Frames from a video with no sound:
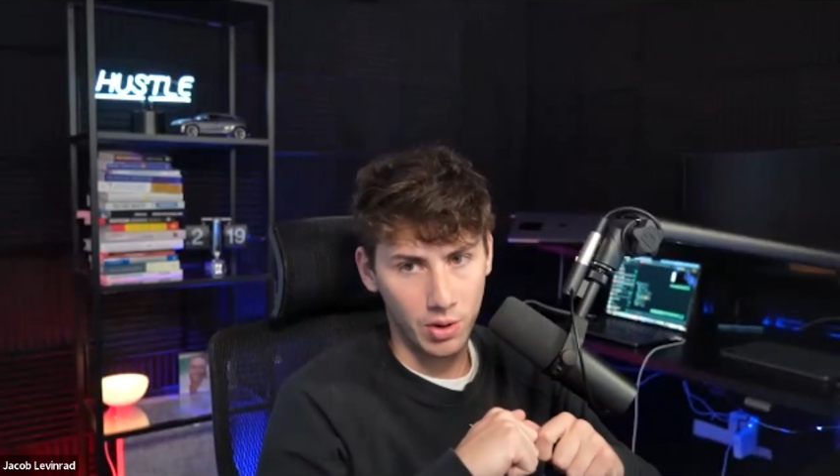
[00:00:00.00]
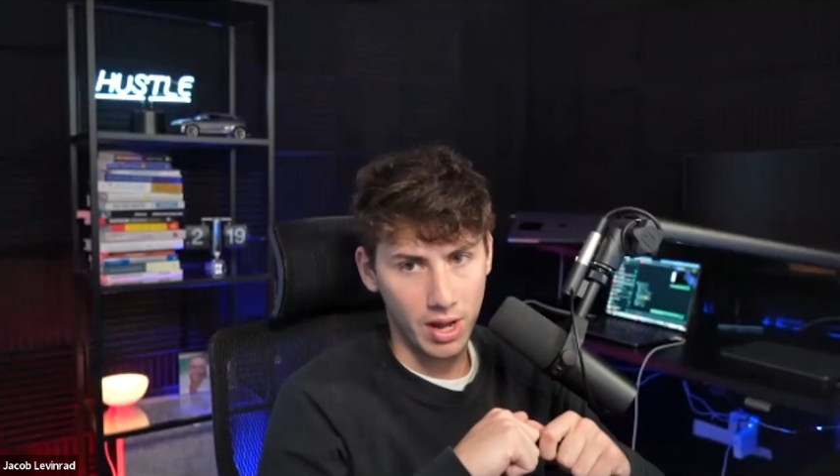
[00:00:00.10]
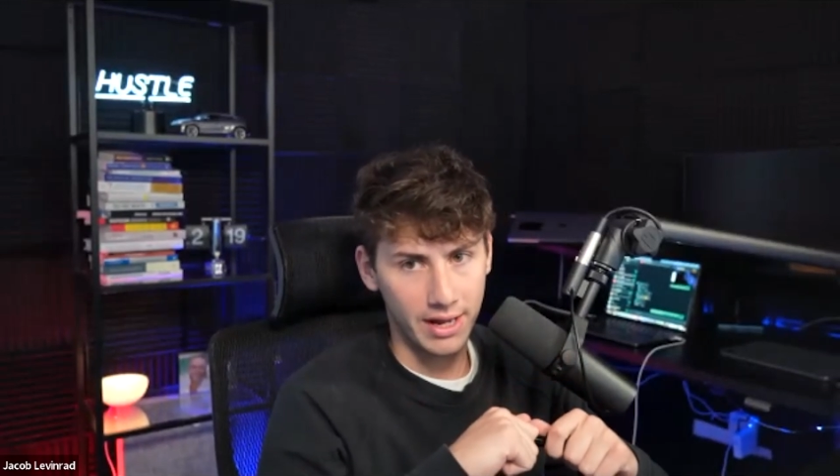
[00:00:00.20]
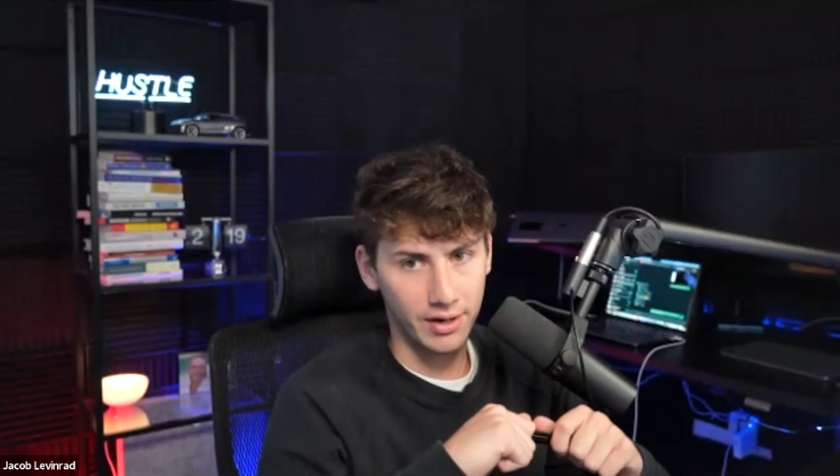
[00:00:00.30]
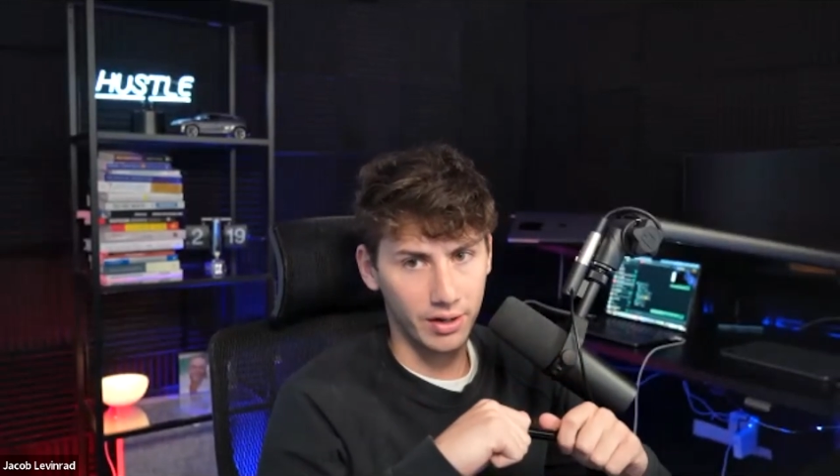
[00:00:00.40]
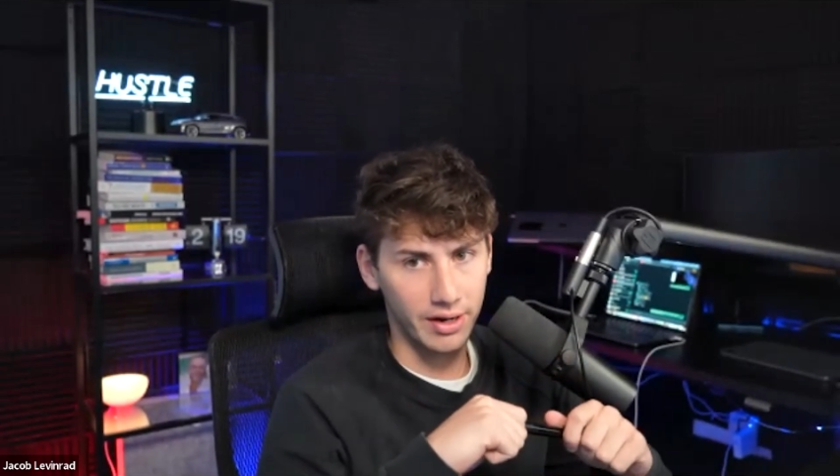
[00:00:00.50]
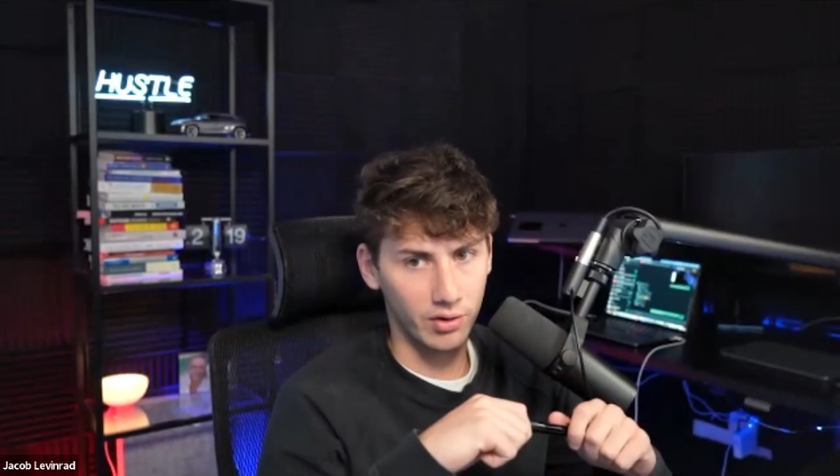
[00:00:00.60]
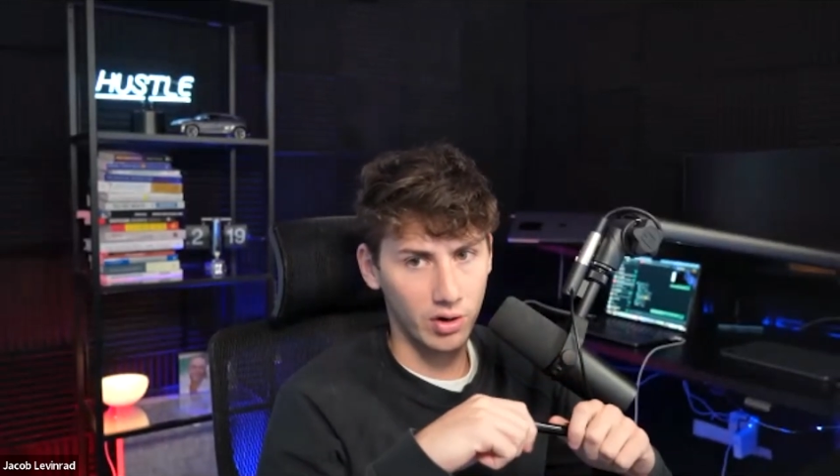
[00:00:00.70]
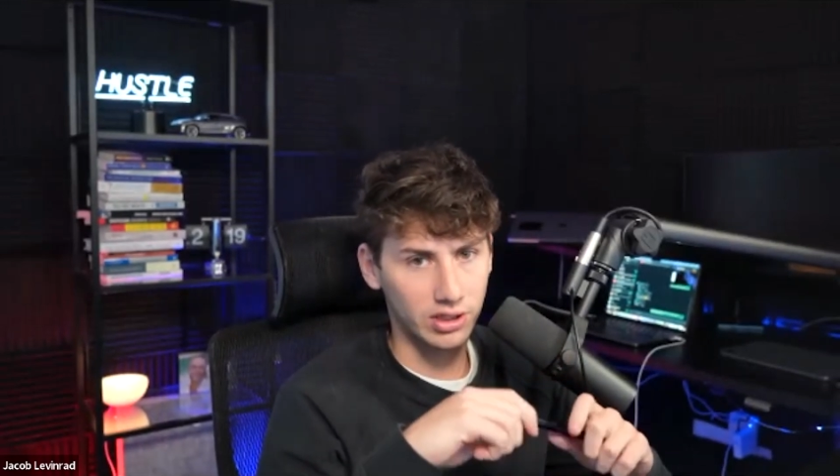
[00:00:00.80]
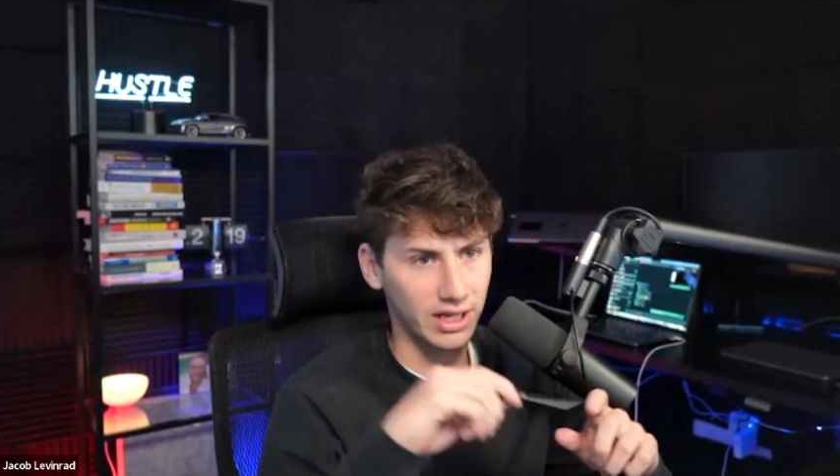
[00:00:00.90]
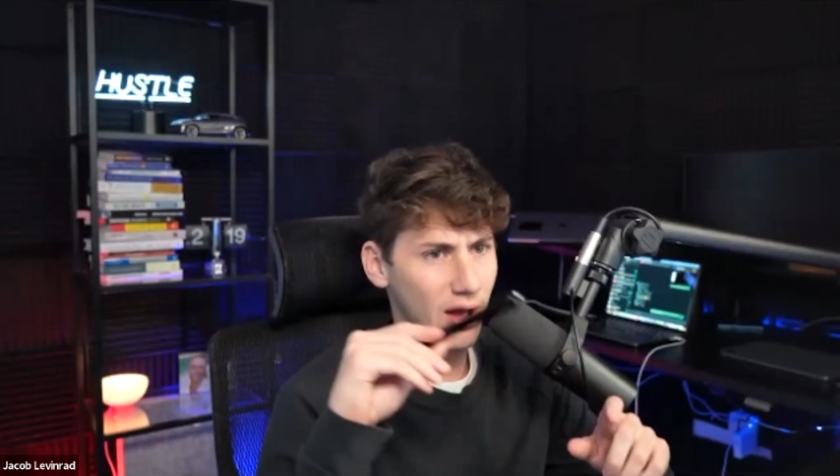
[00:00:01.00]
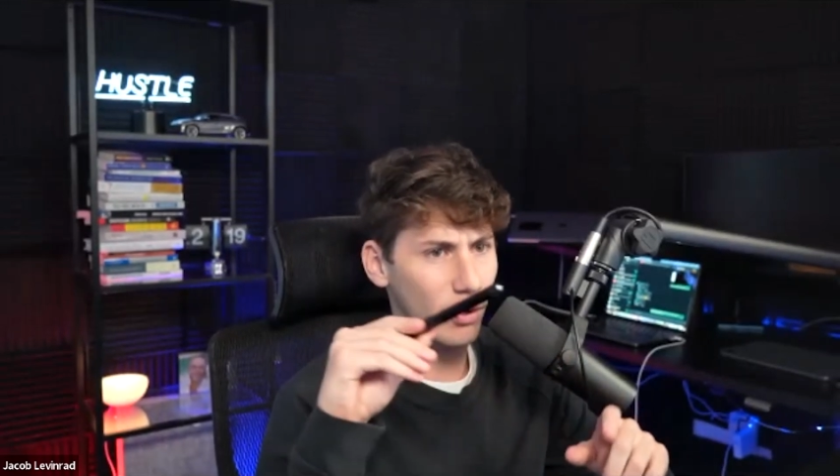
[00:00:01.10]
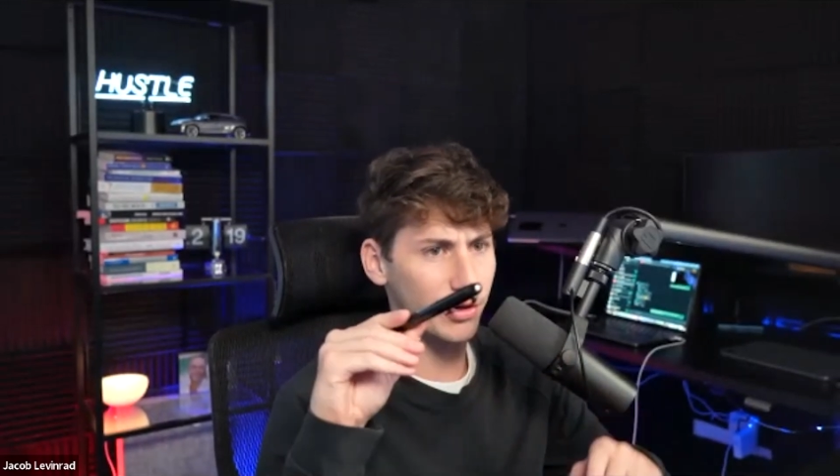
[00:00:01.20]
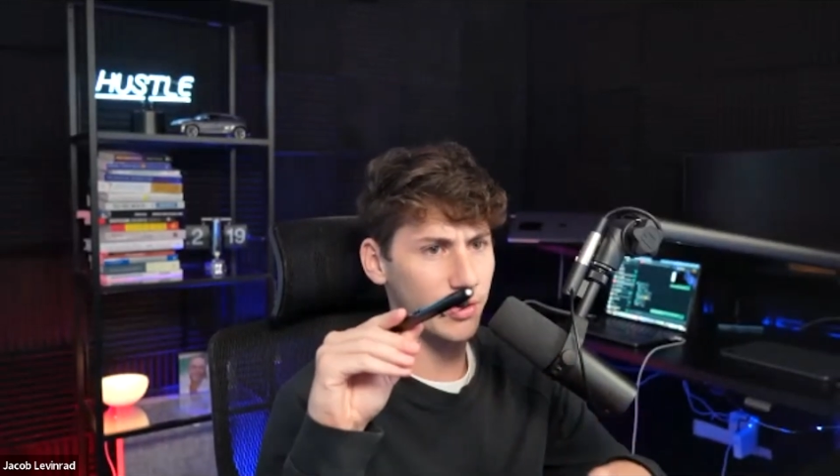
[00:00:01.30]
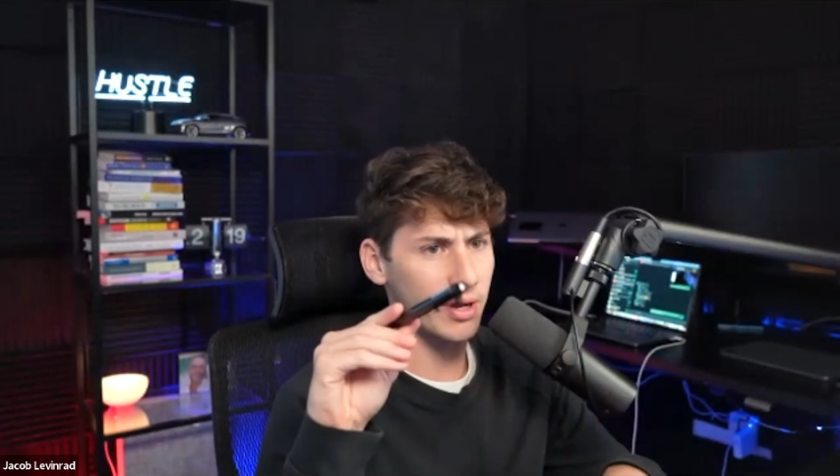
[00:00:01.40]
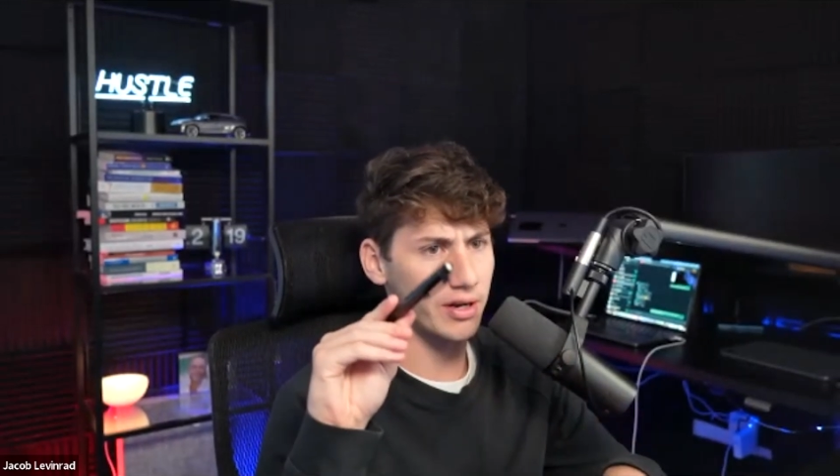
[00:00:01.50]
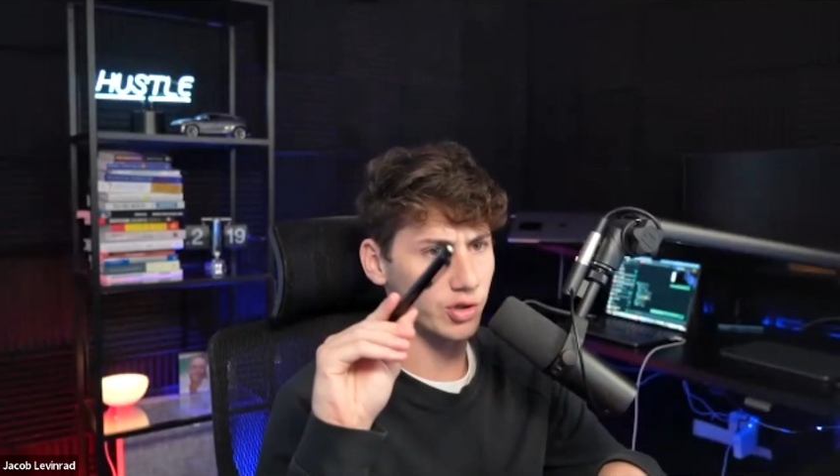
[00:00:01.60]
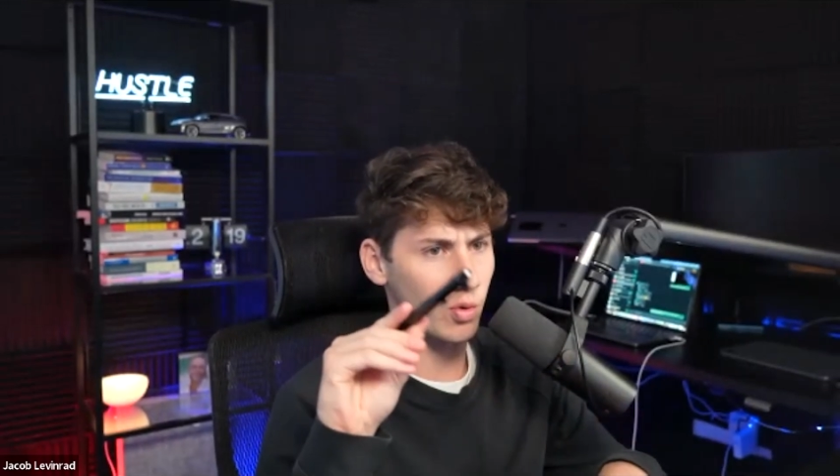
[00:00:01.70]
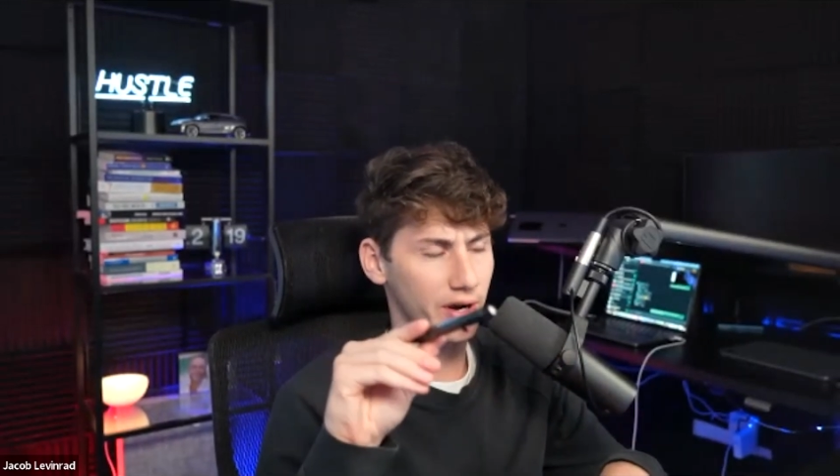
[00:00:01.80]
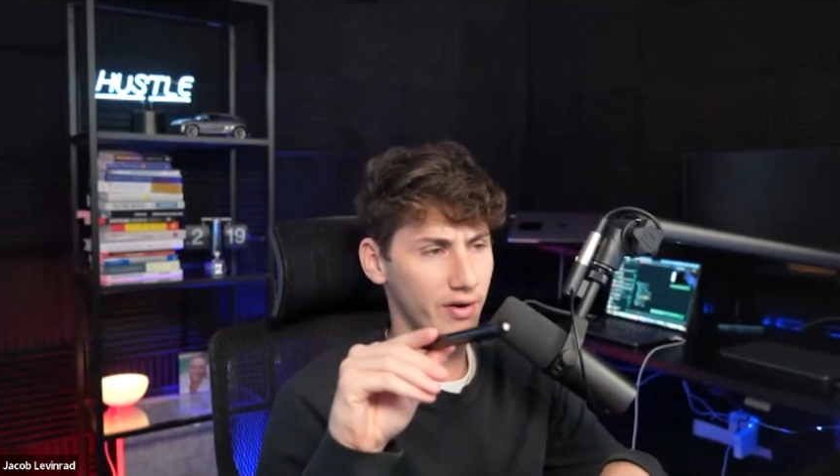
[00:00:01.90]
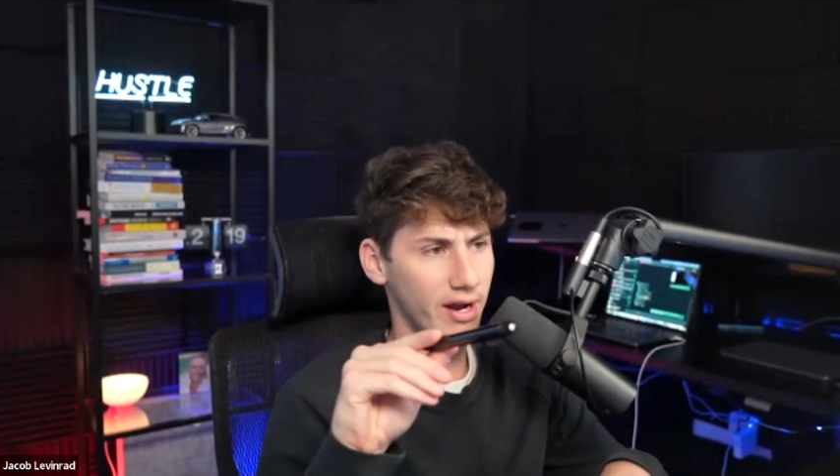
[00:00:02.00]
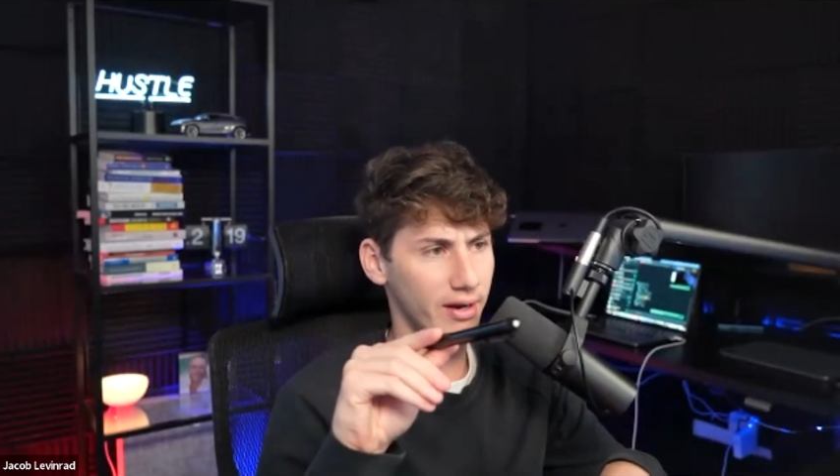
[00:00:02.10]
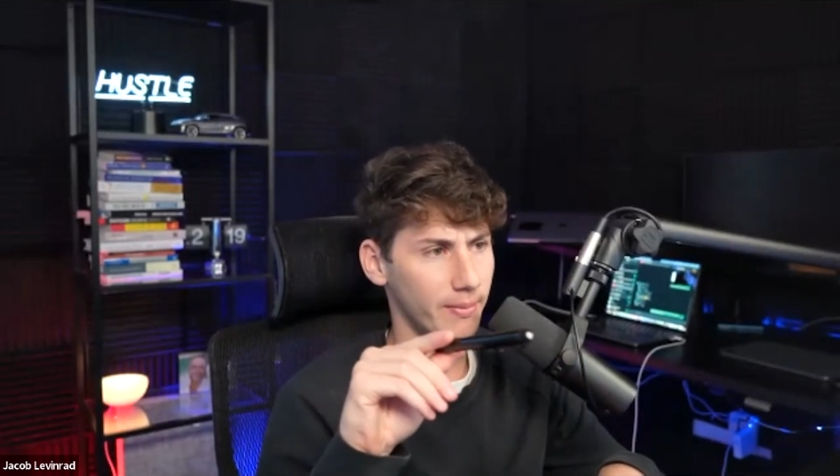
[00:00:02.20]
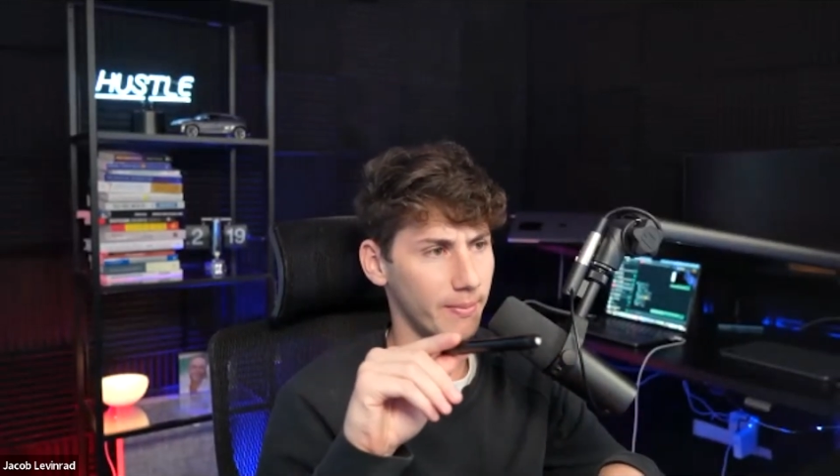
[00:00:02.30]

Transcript: in in regards to like how old are you again? You're 20, right?